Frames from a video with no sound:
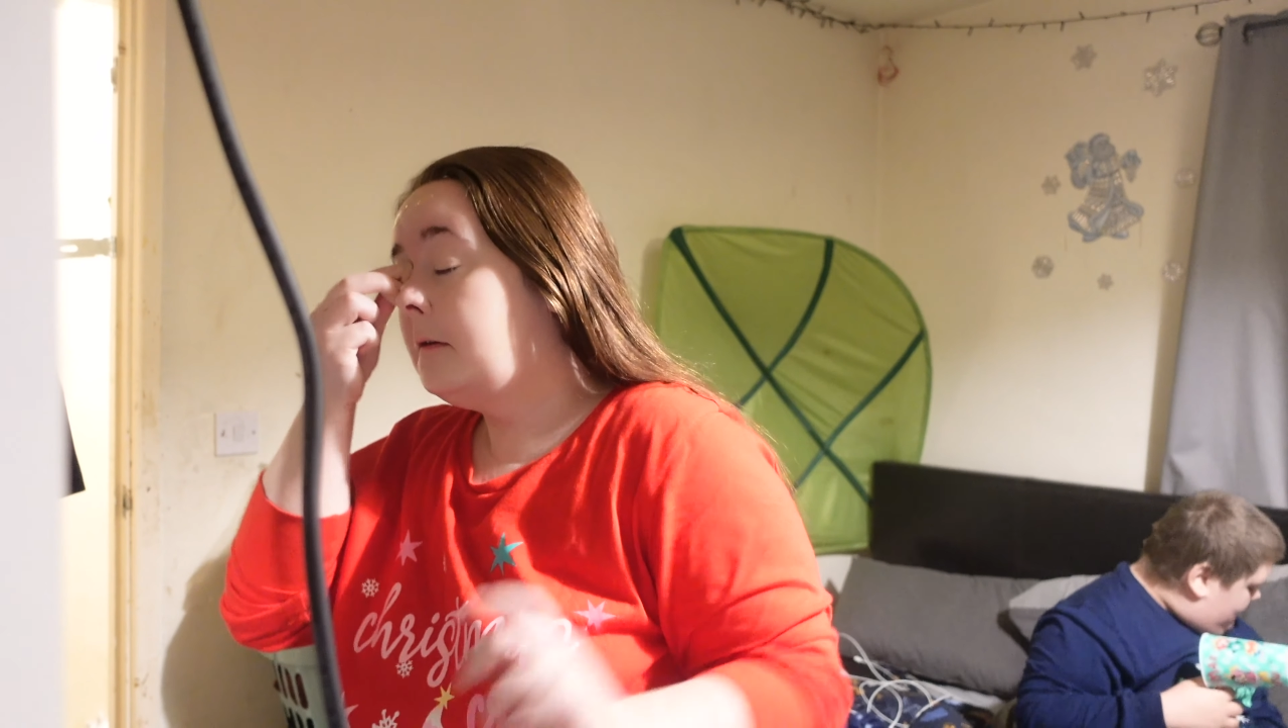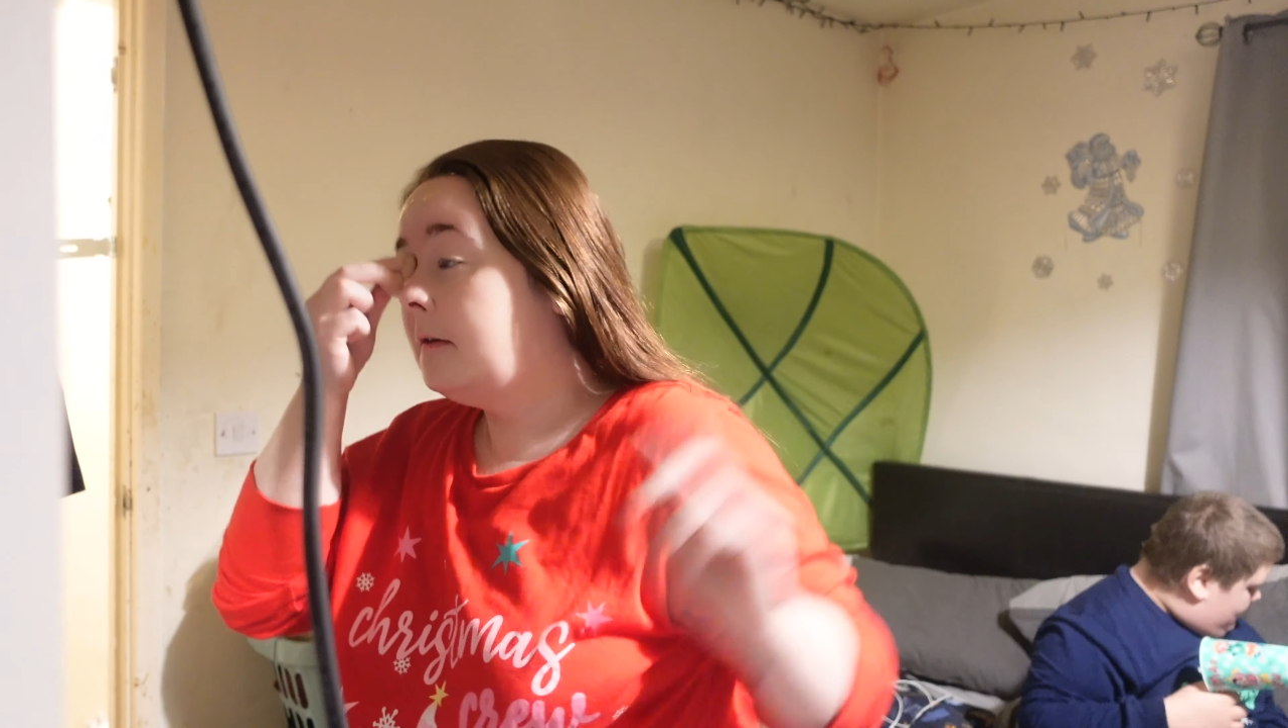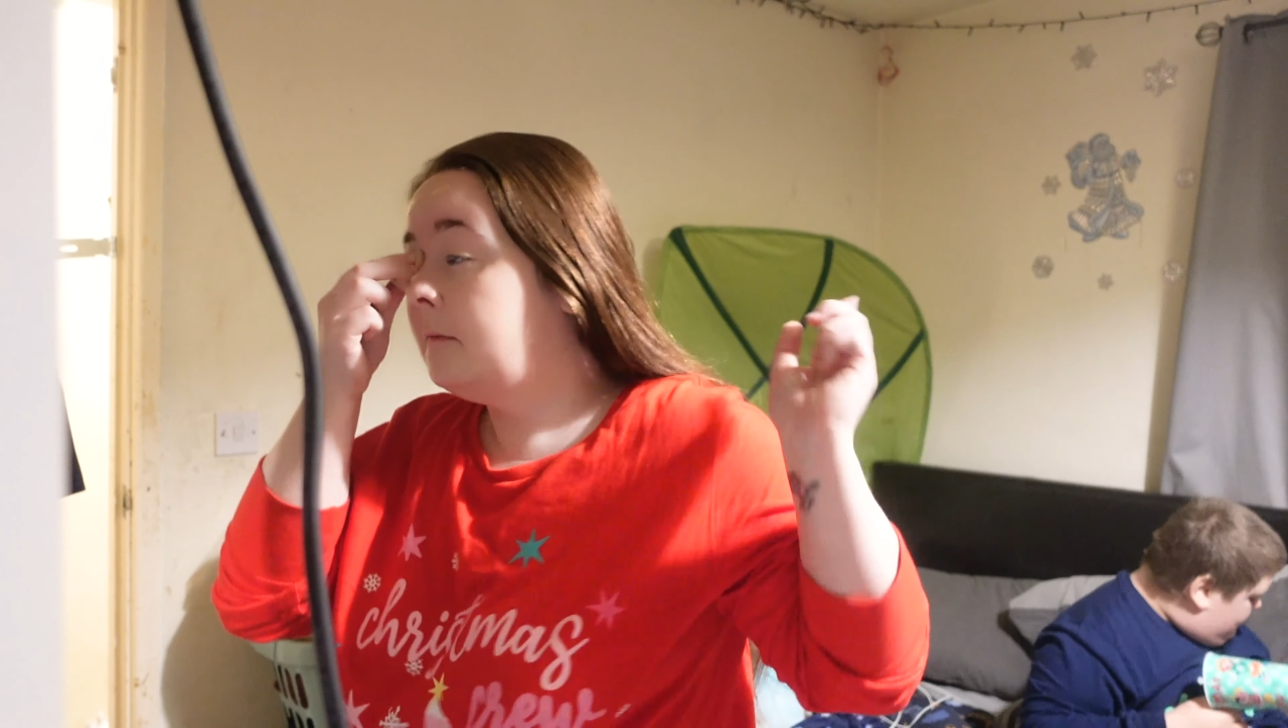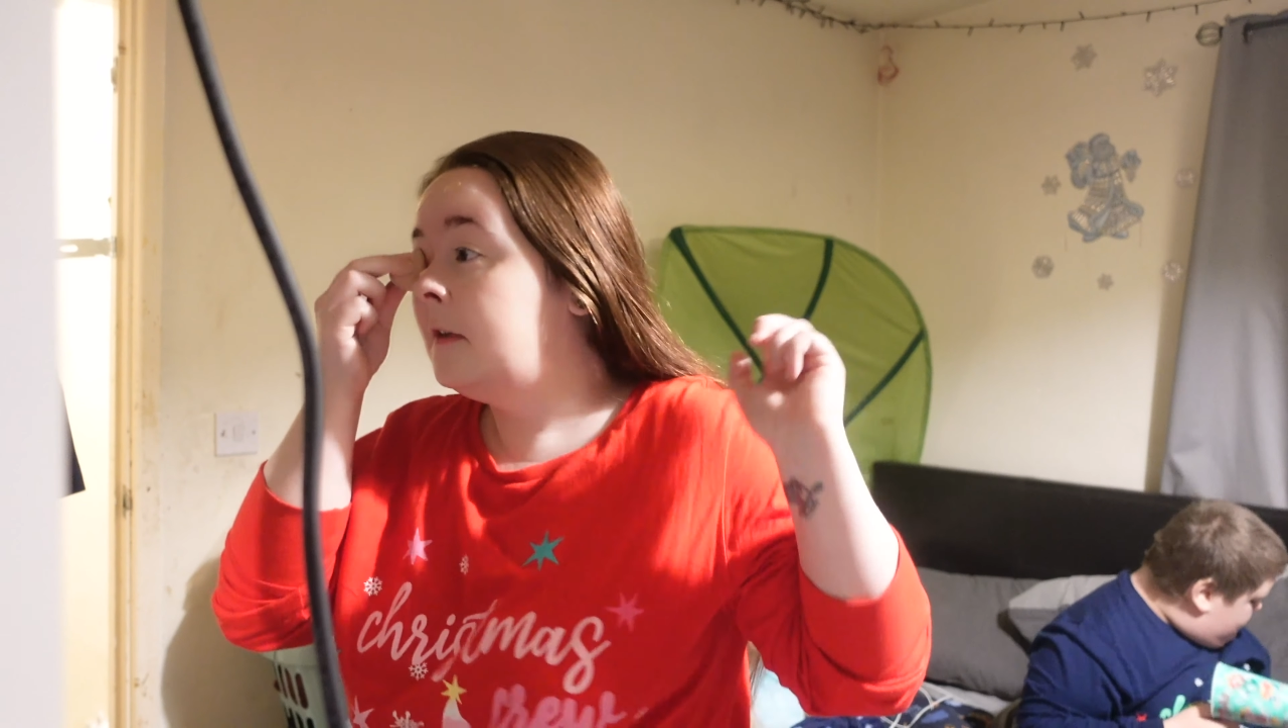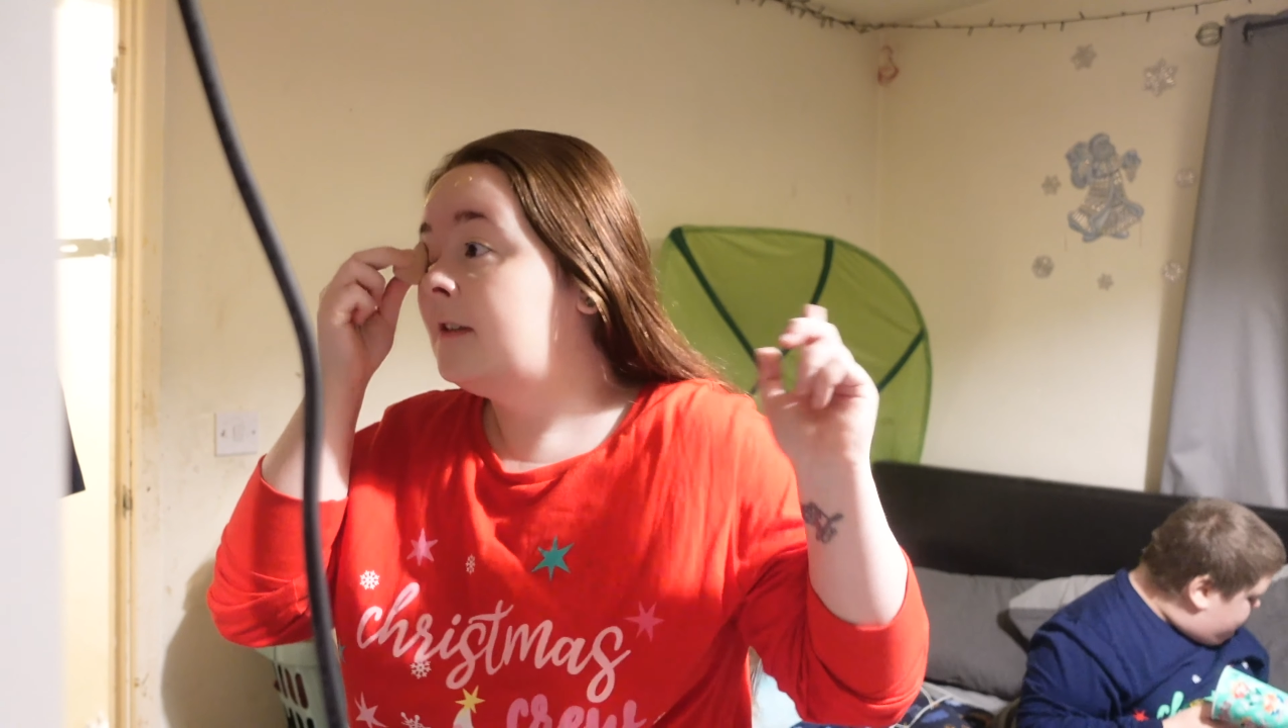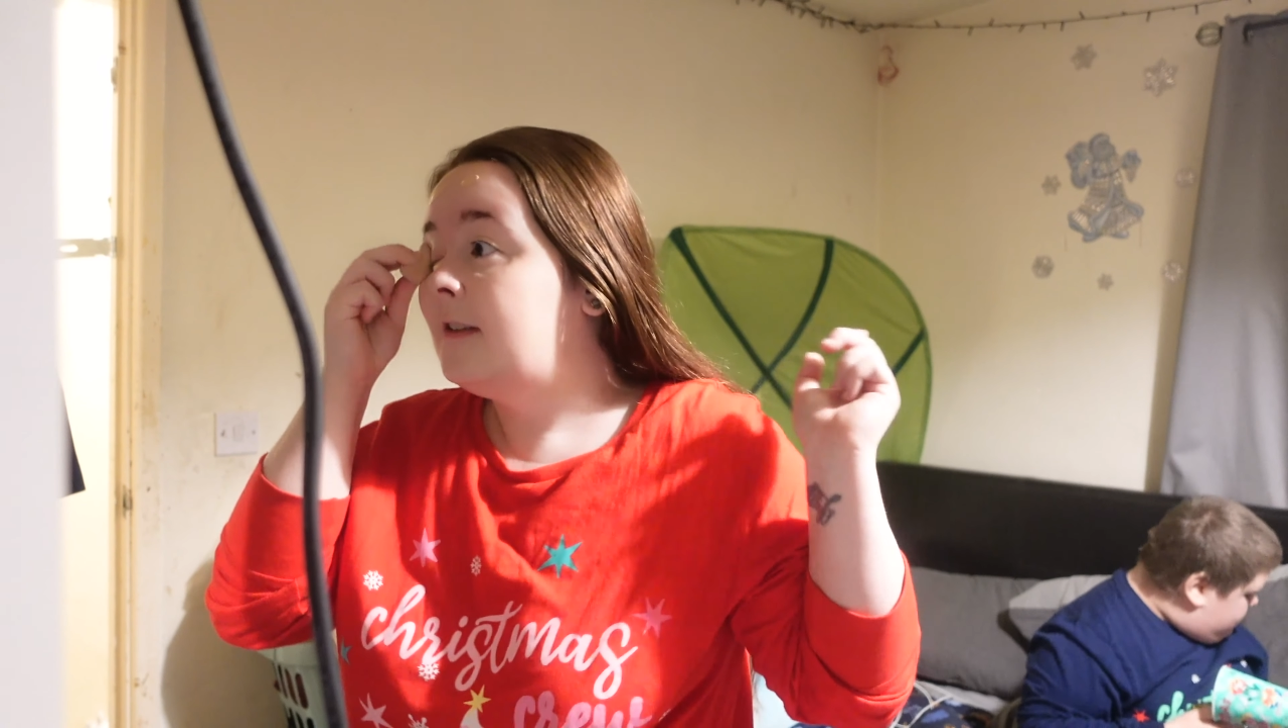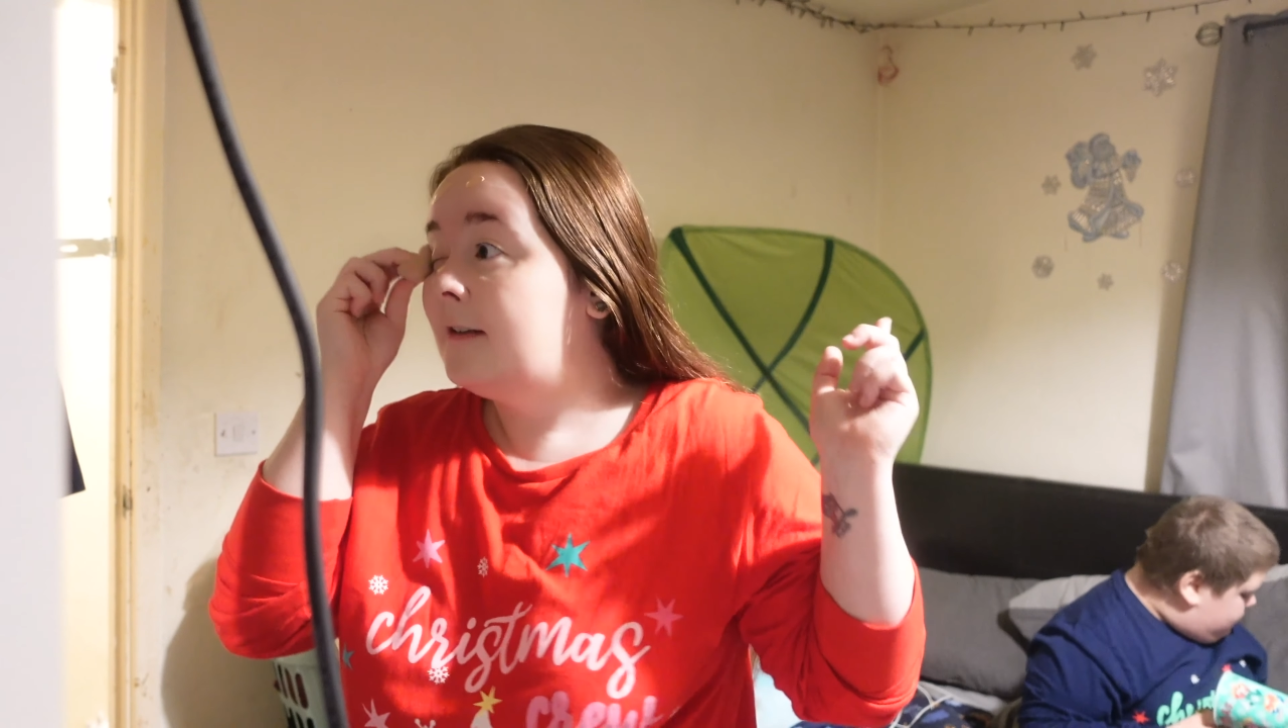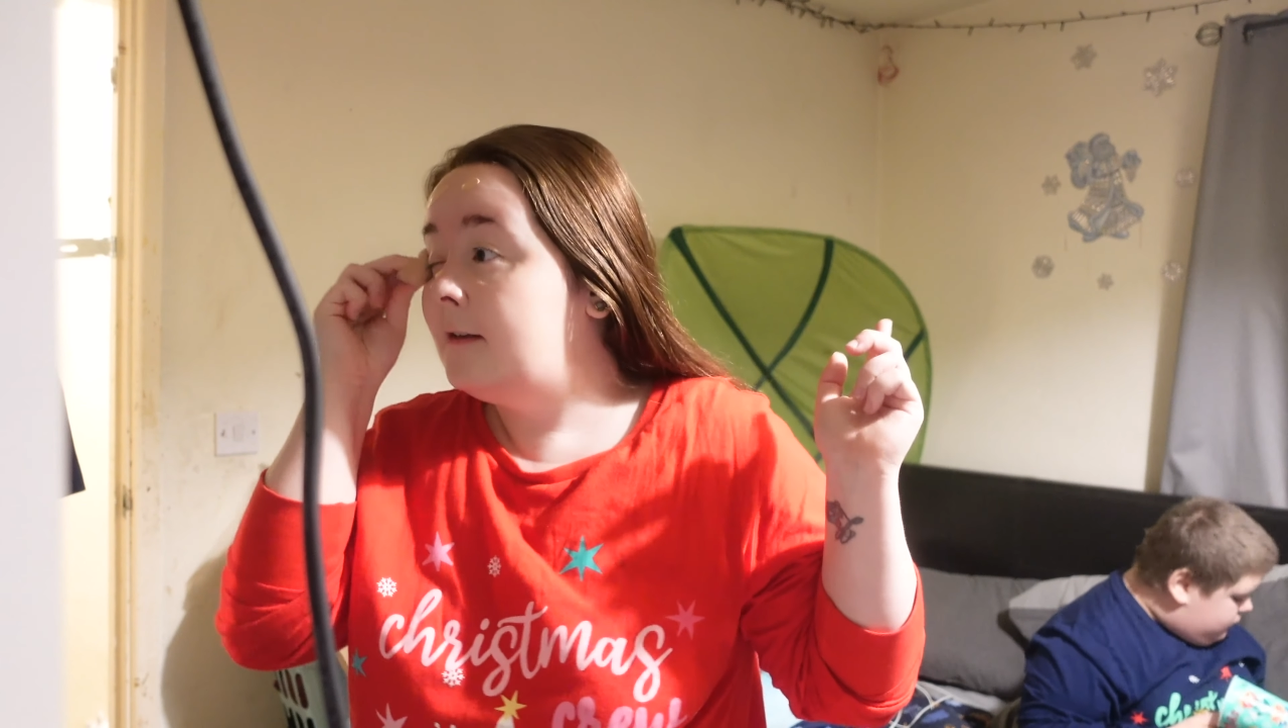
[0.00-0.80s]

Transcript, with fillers: Mister,